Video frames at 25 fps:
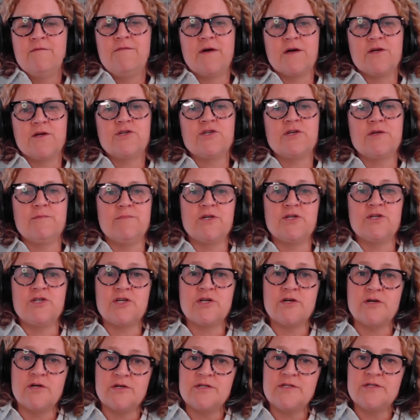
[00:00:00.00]
function
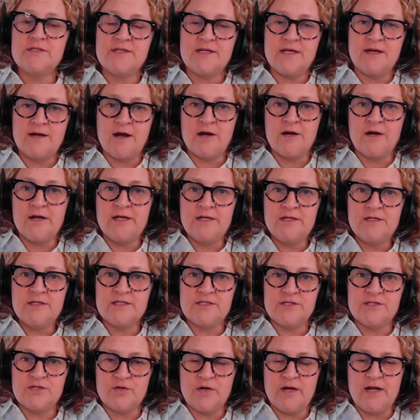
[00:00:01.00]
matures in our
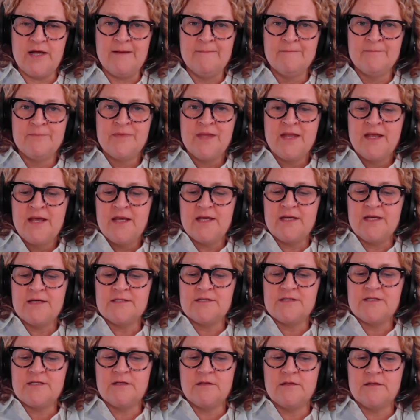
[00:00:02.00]
industry, is
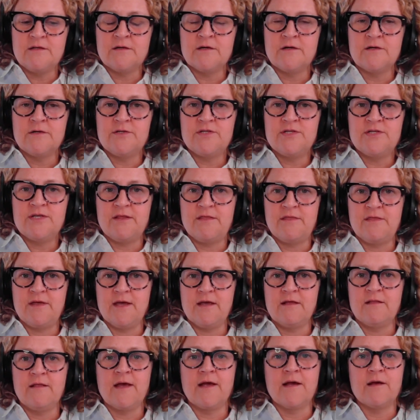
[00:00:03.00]
to learn to think
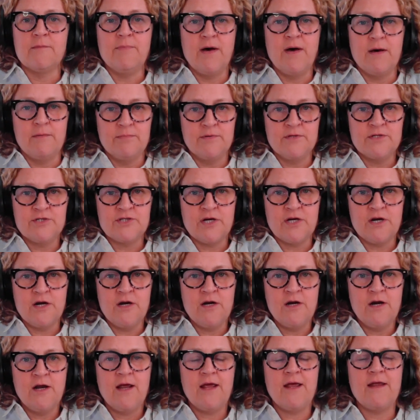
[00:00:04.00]
like a publisher
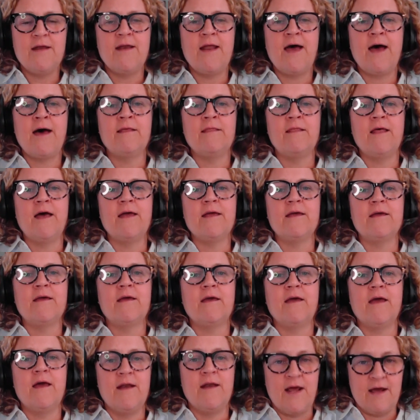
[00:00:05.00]
and not like an
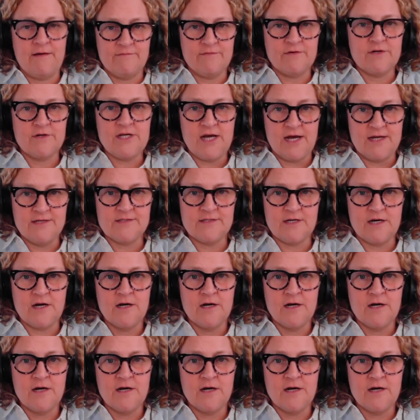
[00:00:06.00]
advertiser.